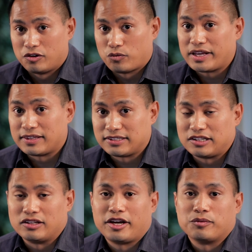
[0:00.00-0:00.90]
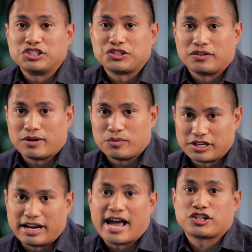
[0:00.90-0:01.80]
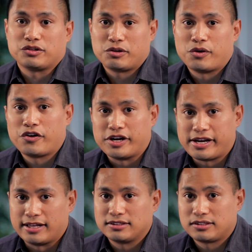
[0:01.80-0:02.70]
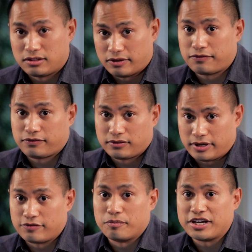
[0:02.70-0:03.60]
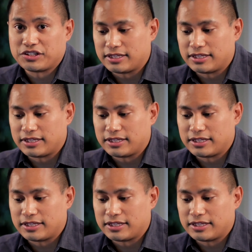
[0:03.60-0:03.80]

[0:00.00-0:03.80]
write this in a language so that we can actually query against the, the information